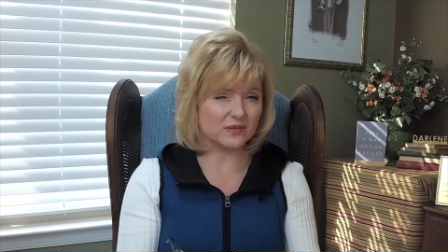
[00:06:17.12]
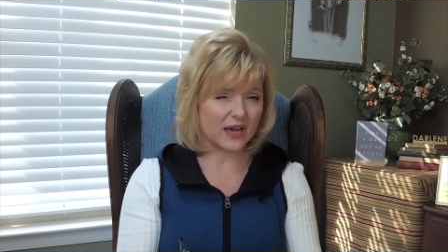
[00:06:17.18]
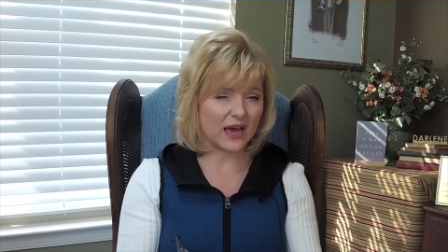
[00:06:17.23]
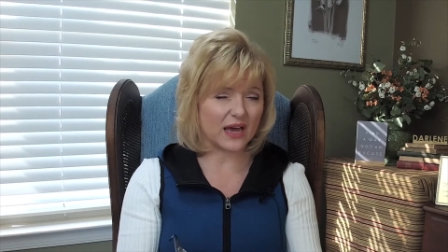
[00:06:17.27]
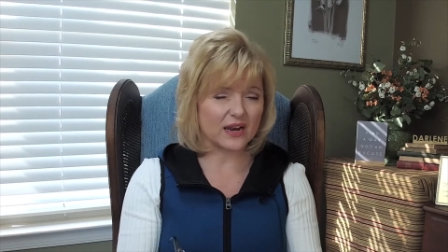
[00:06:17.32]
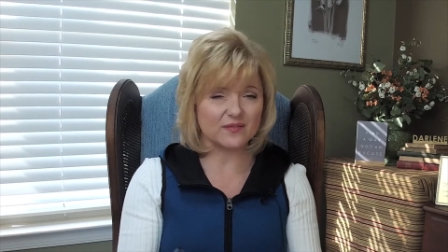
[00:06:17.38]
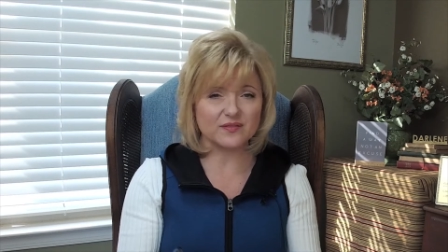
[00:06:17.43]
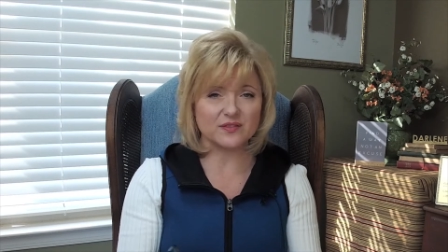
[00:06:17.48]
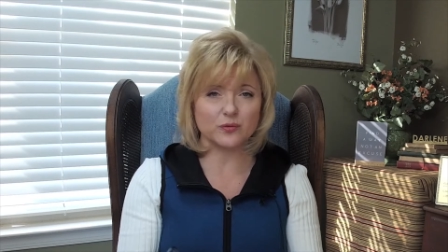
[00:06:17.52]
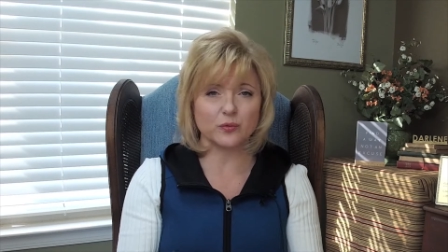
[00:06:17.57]

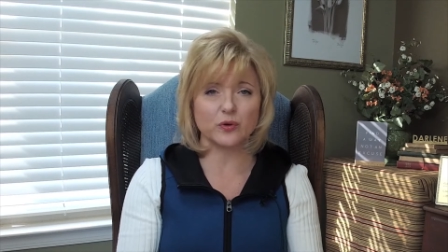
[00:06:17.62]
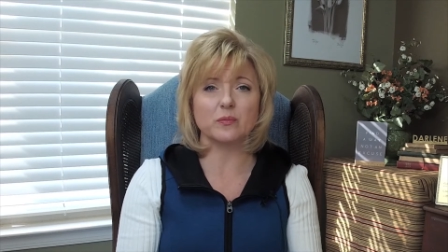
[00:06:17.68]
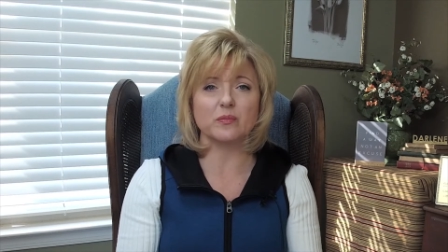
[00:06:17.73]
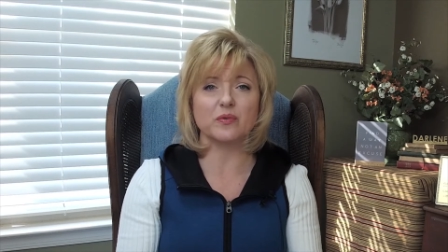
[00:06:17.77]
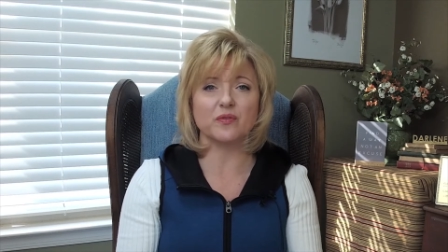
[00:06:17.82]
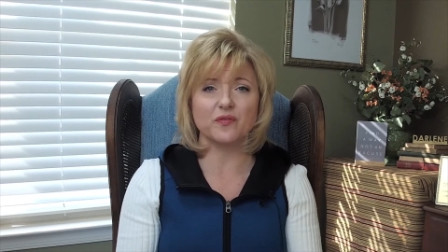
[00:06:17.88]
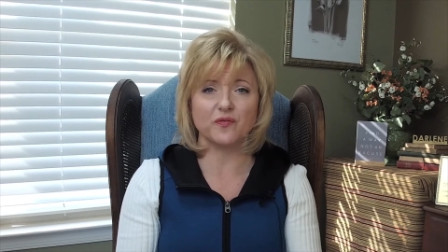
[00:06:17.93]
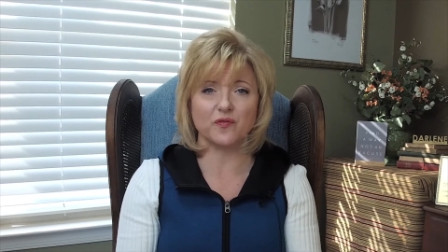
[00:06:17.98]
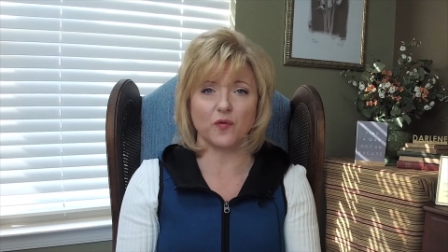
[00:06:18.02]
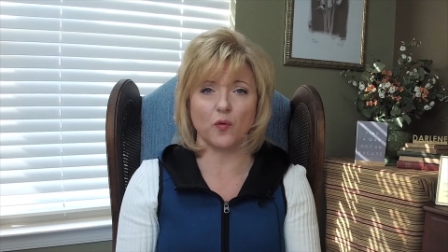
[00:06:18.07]
kind of doing
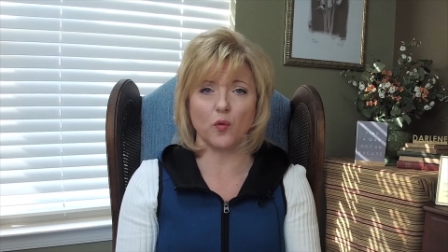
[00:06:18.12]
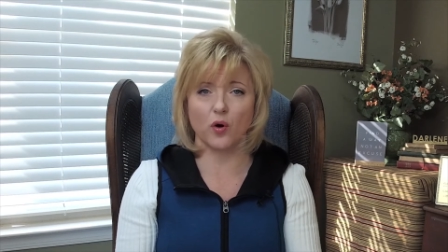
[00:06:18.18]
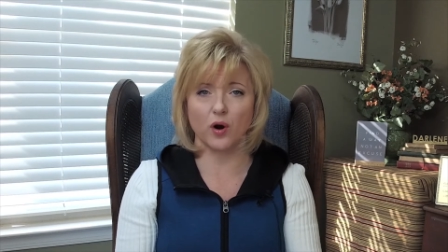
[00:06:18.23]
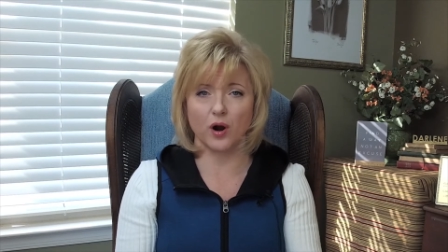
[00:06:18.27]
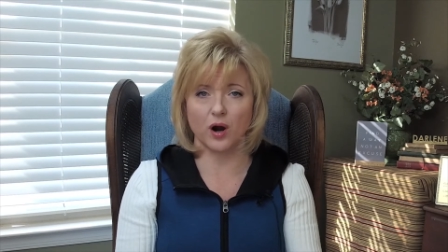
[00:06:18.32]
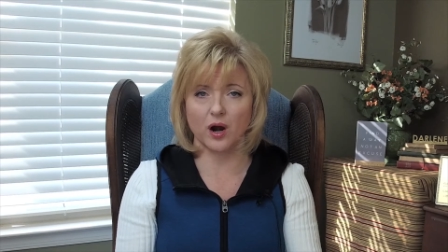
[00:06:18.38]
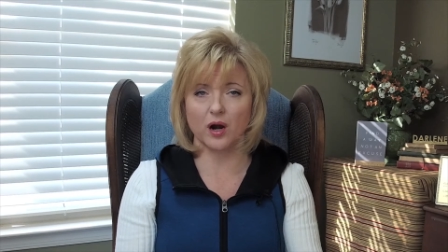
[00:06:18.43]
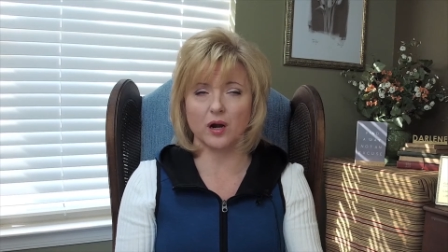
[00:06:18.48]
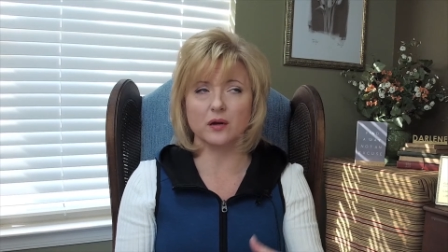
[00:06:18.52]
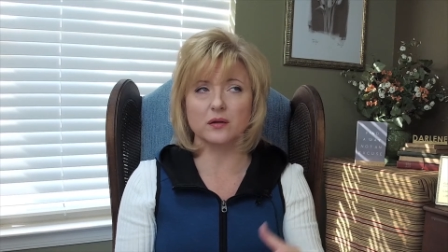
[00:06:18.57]

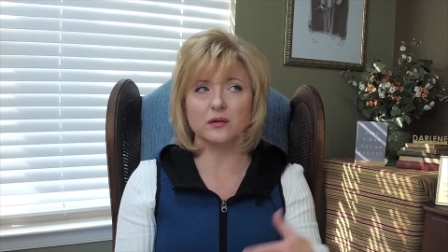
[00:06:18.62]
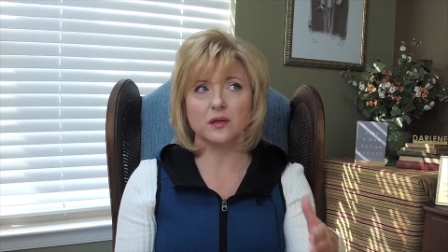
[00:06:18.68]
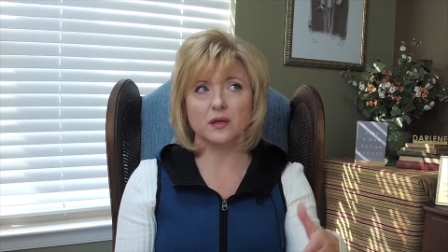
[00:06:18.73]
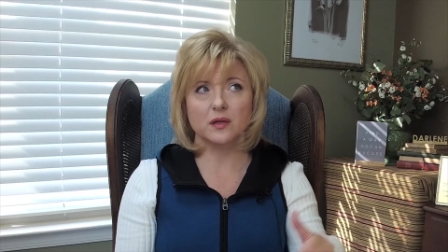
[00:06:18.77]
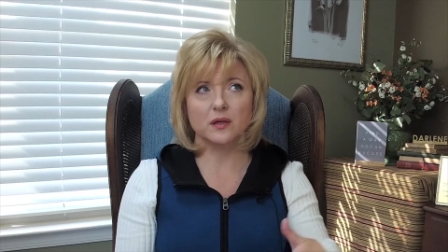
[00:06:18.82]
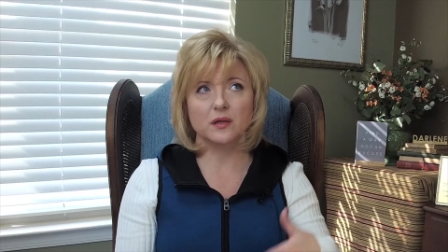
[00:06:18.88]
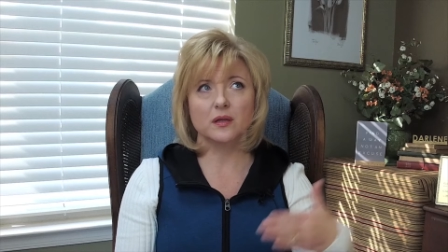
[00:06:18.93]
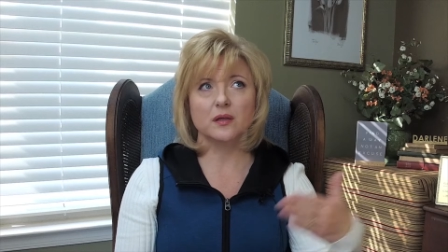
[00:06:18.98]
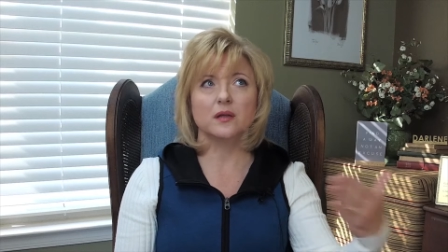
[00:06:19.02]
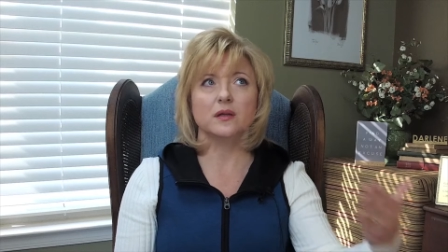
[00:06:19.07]
before.
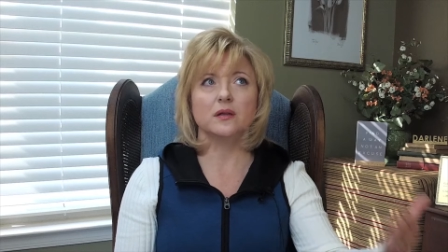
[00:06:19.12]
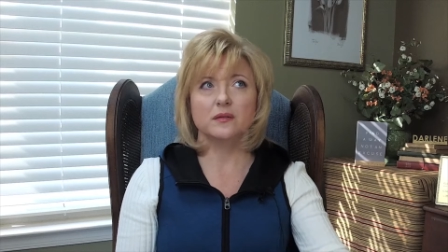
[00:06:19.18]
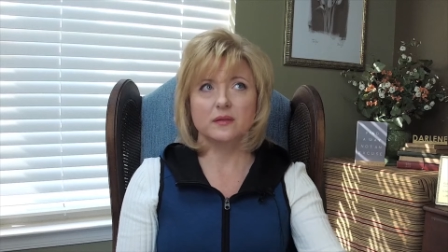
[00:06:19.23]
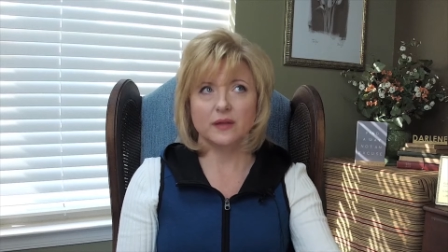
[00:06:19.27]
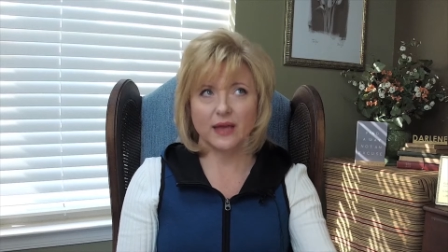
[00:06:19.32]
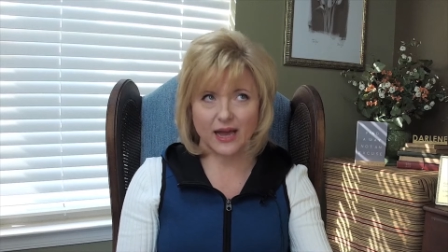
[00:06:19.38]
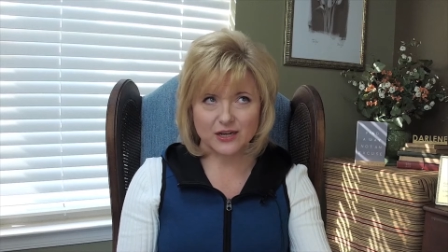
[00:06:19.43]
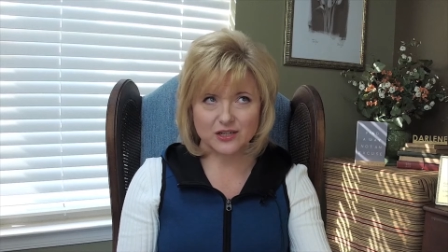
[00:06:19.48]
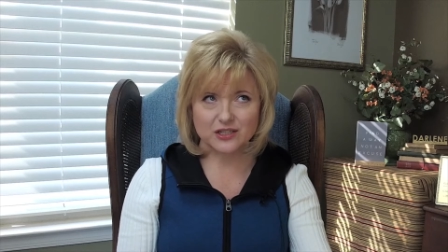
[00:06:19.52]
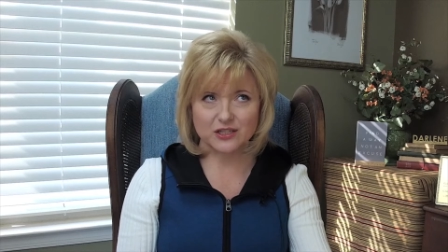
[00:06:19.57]

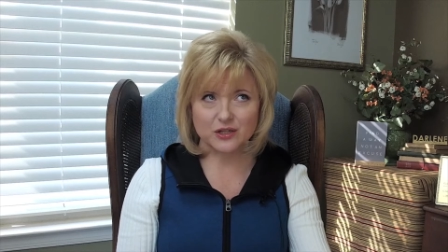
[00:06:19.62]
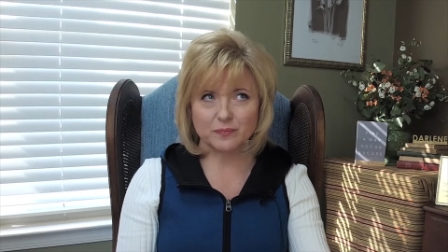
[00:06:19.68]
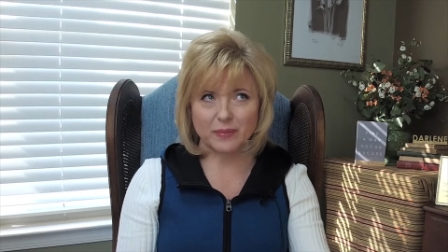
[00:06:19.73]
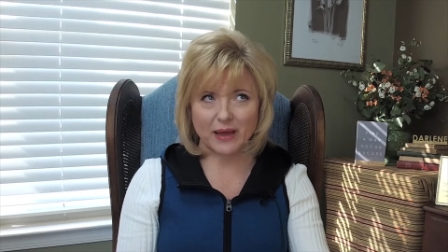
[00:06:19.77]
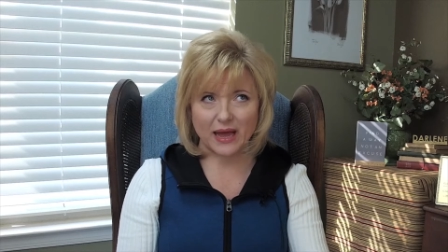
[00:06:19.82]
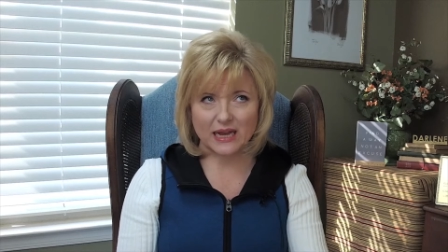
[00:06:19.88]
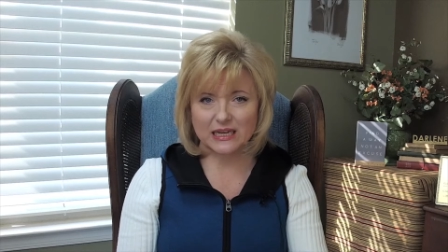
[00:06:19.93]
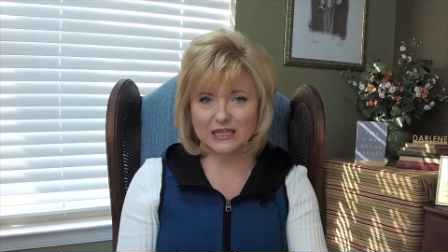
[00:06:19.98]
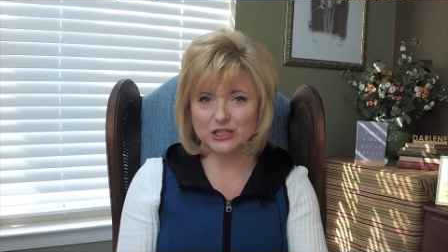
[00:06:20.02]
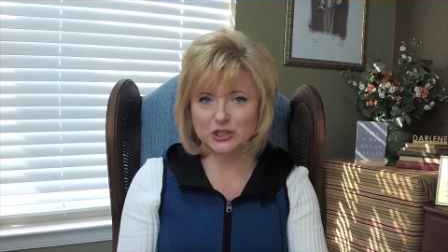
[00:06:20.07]
Actually,
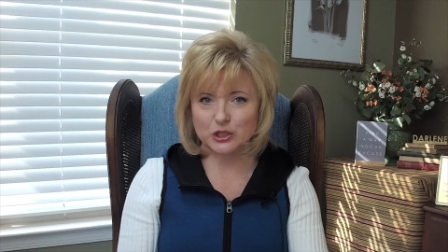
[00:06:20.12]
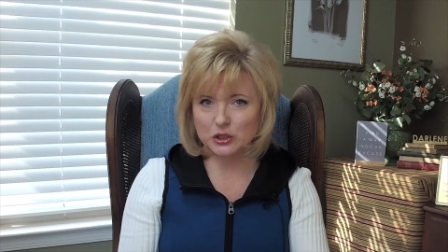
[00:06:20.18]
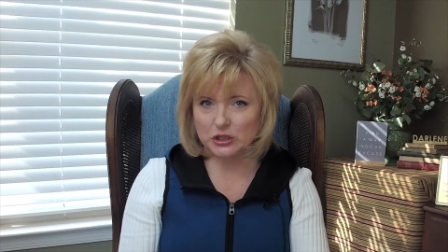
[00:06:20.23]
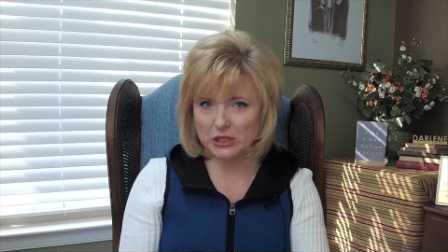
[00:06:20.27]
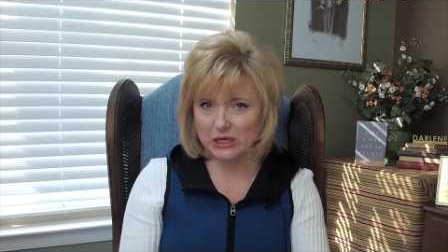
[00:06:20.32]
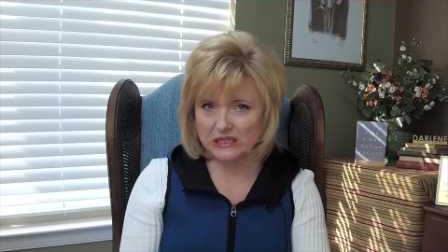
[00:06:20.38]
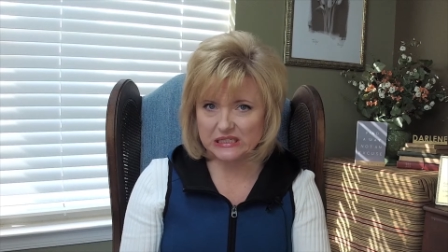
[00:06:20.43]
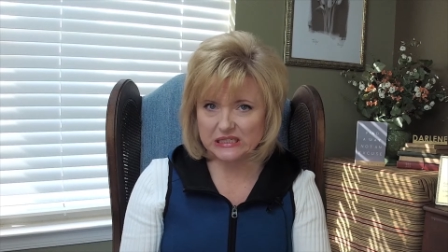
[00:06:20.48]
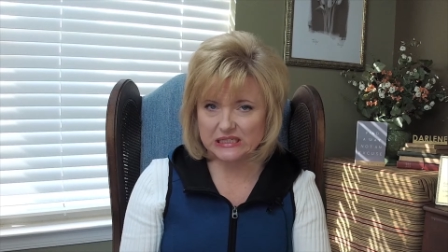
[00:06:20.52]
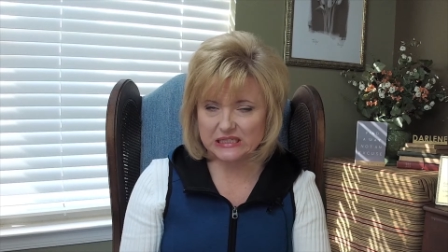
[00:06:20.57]
back in two
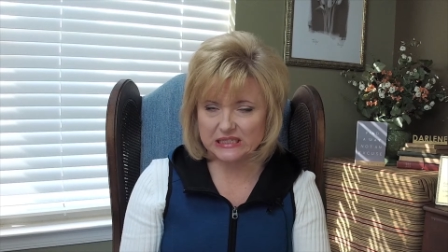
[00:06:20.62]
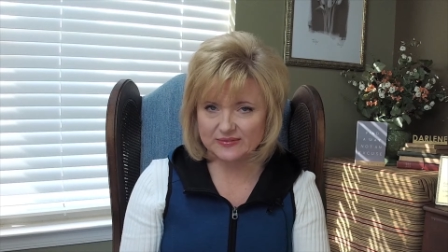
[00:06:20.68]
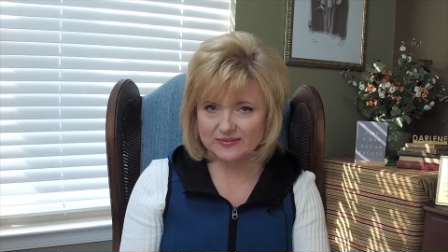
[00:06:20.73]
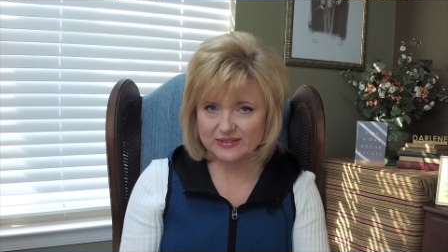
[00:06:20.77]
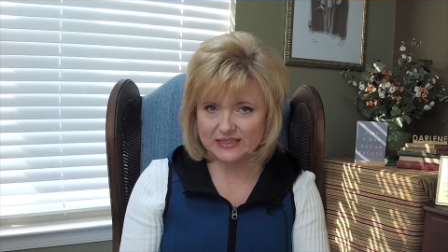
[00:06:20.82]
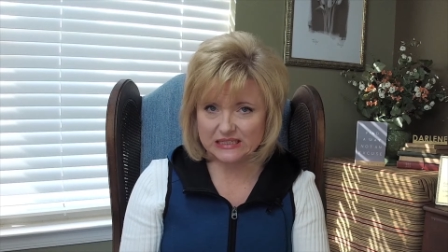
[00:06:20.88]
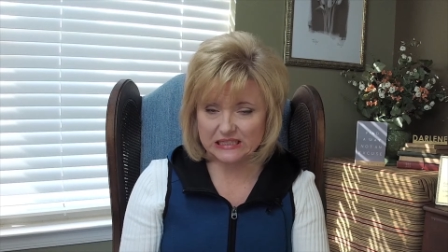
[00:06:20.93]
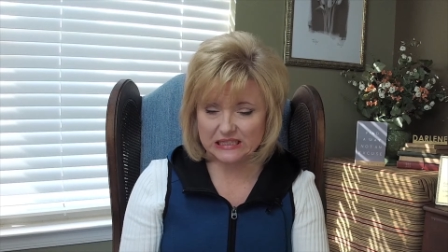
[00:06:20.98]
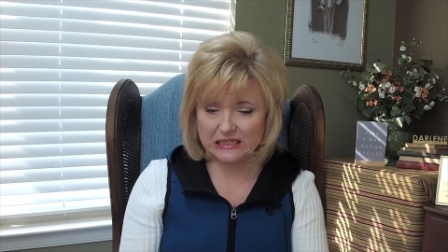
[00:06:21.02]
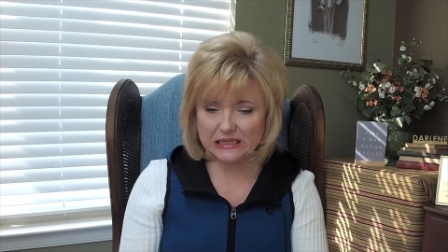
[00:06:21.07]
thousand
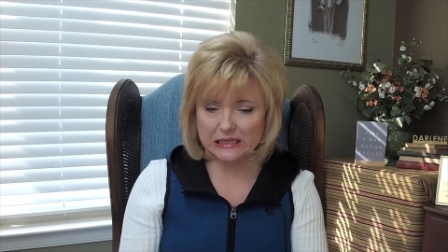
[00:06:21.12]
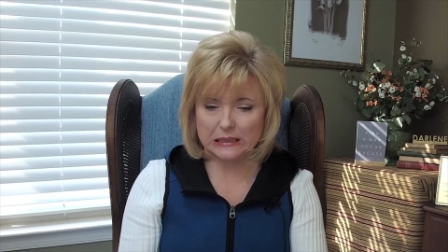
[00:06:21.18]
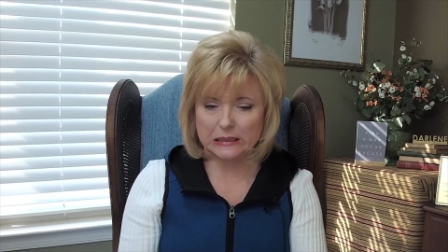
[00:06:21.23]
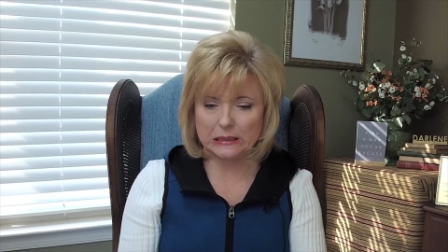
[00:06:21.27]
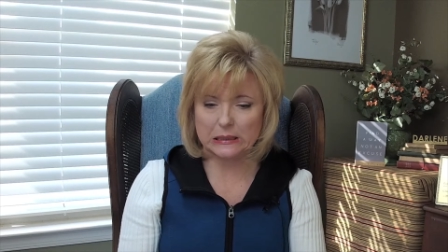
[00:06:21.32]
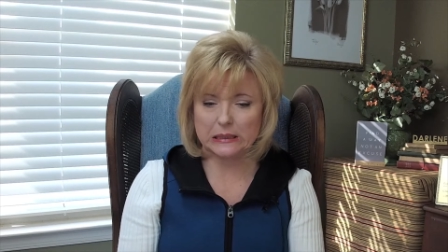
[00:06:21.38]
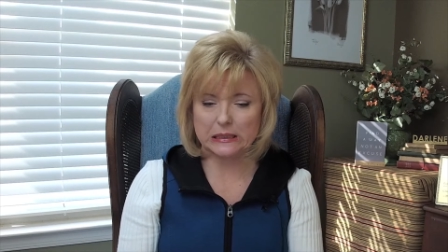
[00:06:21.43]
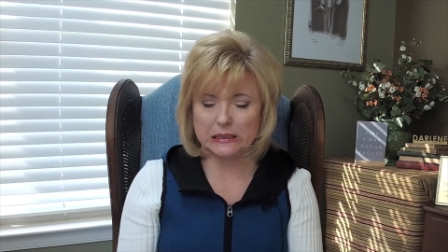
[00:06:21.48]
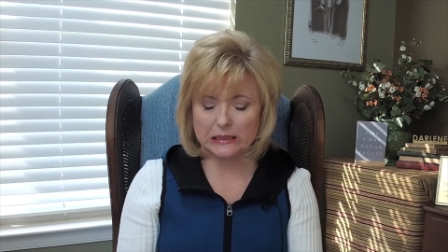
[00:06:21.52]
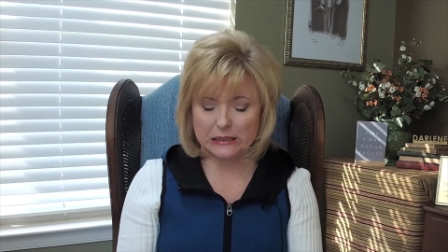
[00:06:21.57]

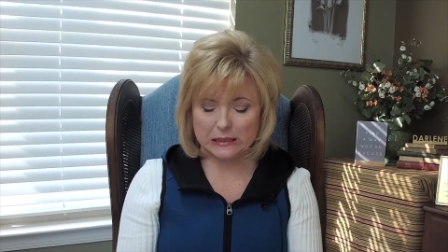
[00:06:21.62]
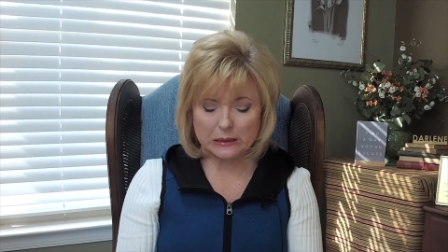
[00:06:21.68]
seventeen